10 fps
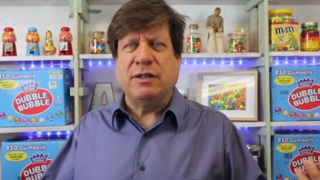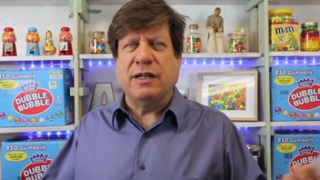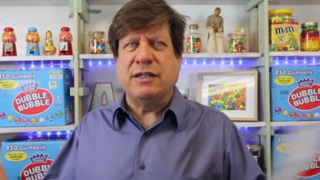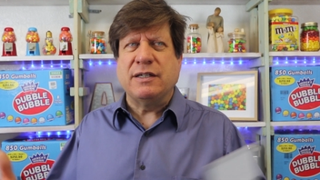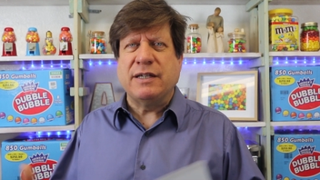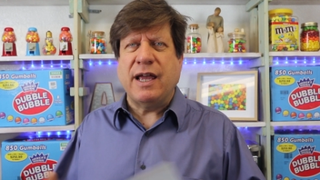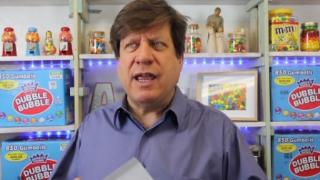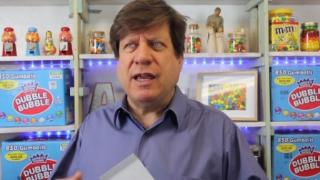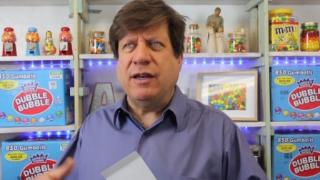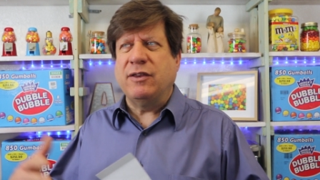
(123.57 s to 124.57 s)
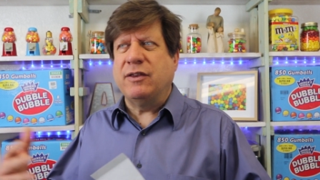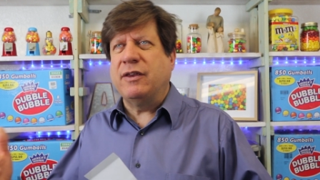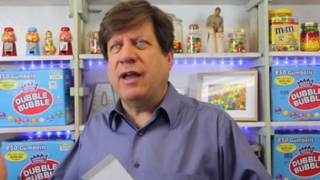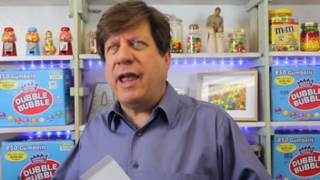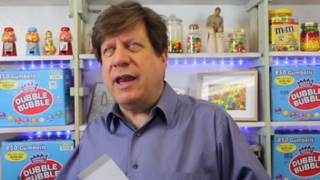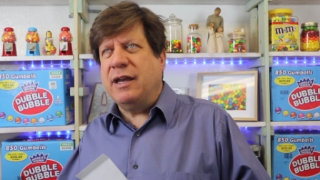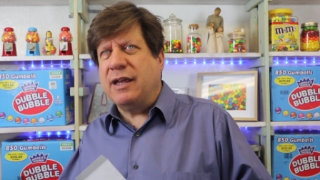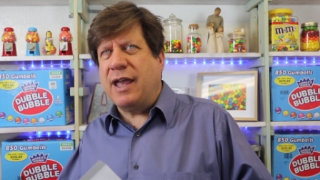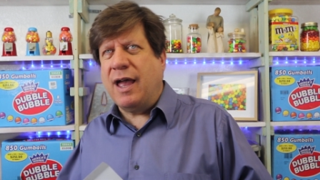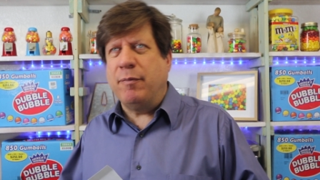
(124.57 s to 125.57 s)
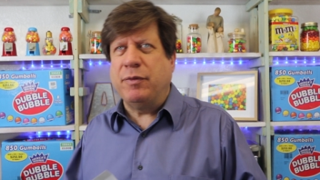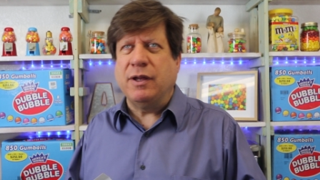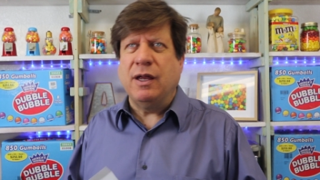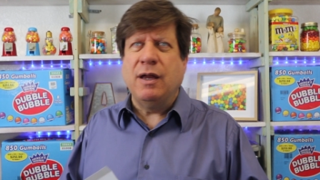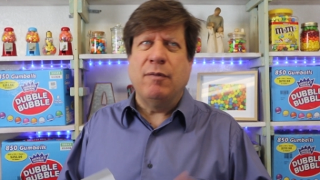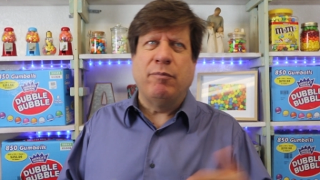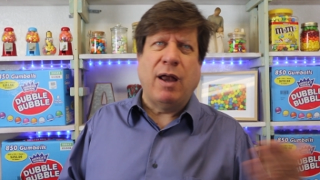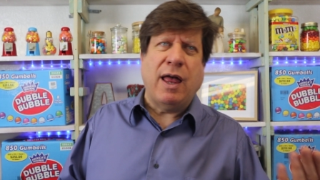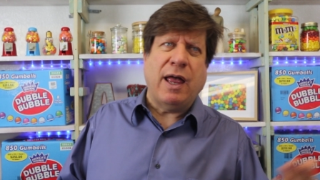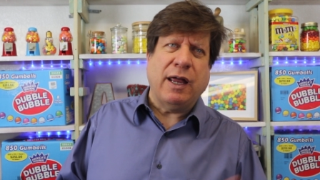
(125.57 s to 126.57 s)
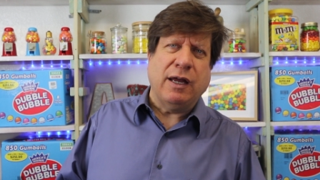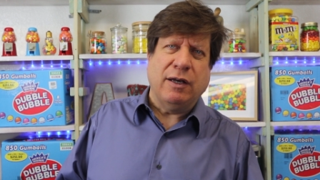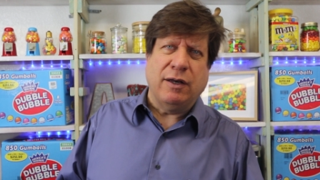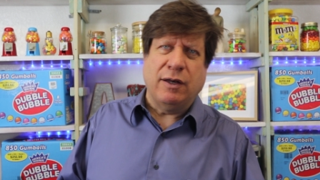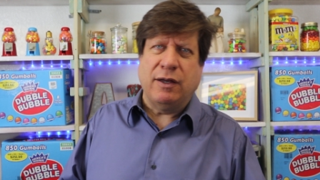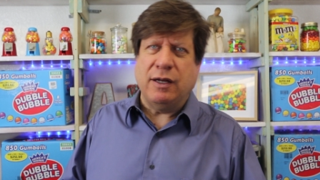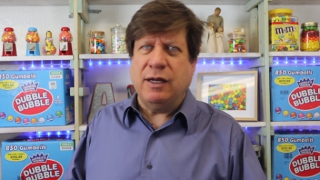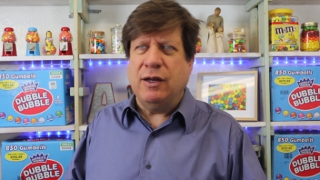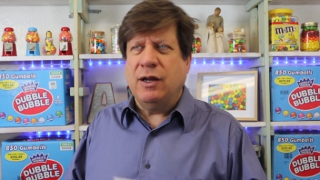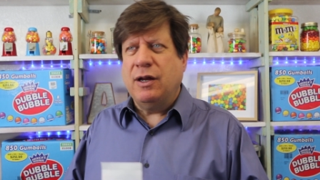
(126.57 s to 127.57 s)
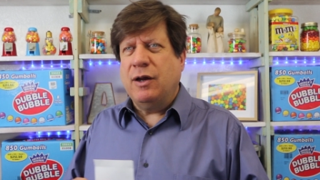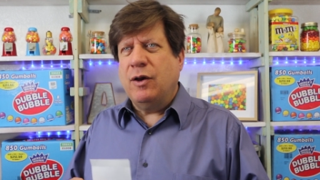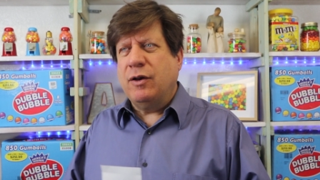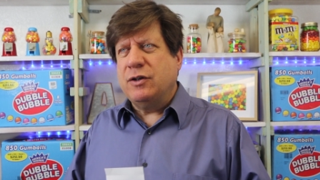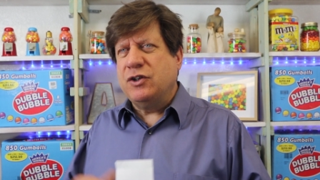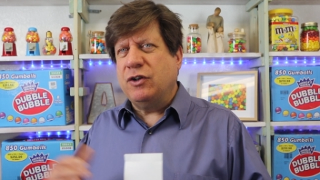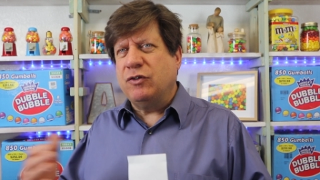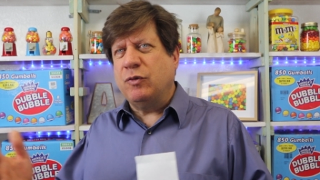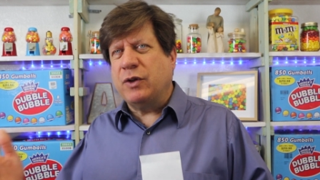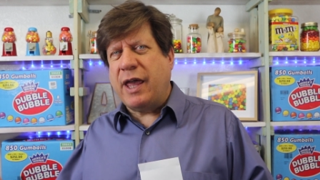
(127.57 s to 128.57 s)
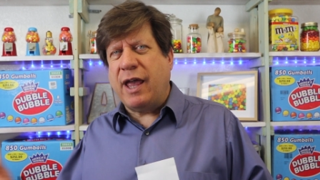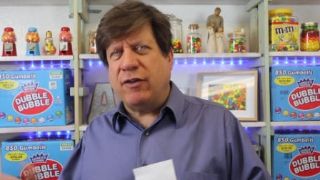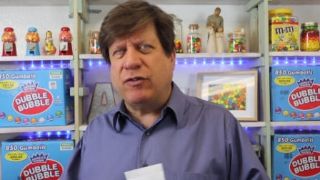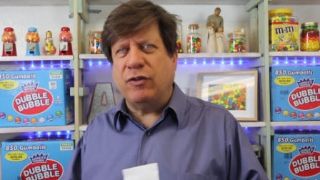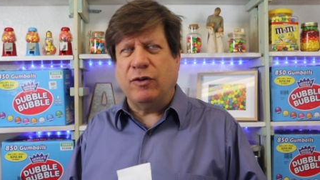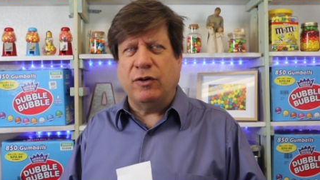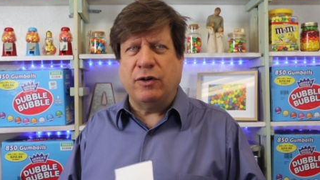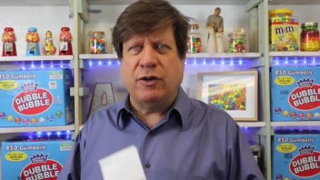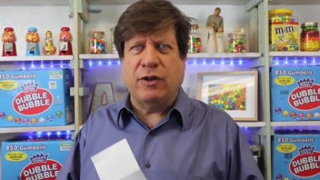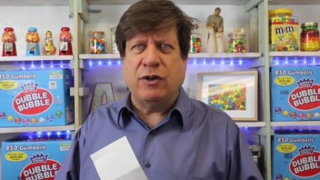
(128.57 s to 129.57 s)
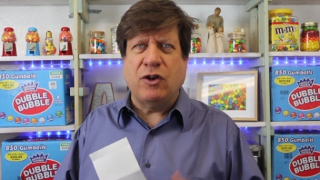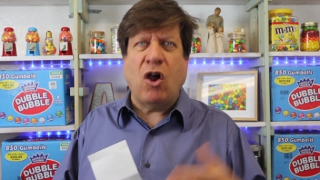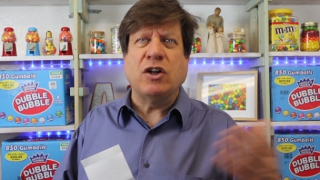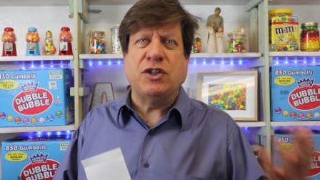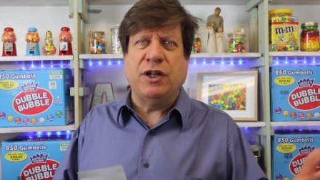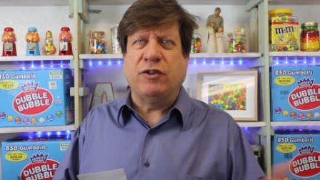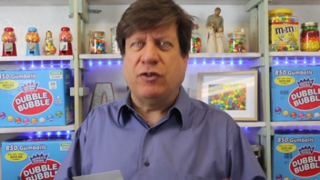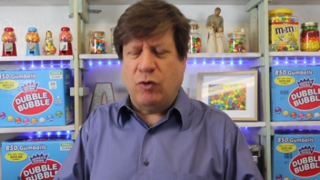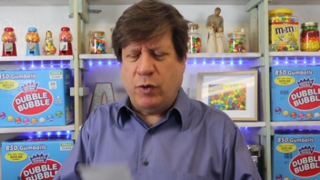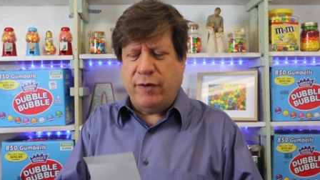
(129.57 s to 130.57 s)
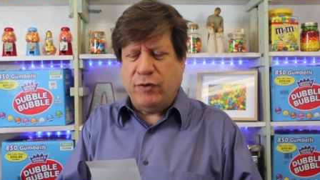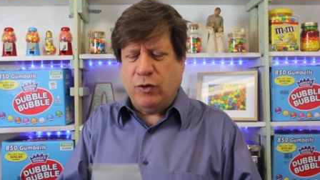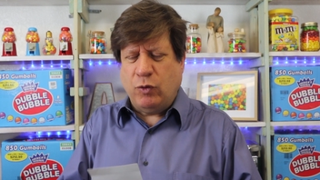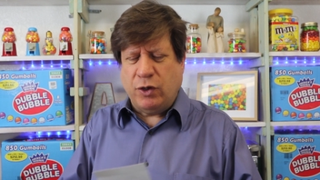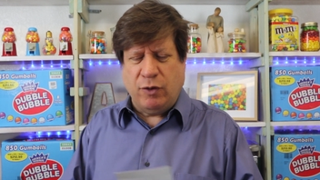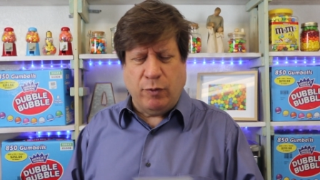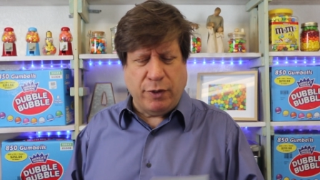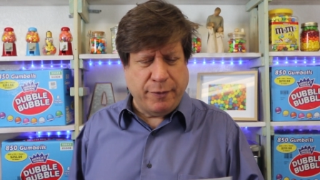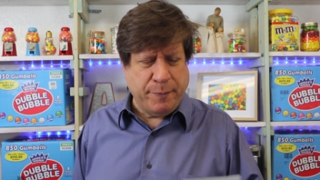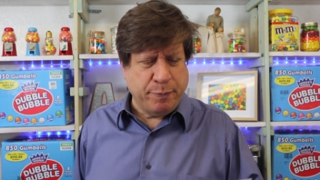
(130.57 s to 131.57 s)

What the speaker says: Let's say the handicapped, the blind, the children with cancer, the dog shelter, or whatever you're working with.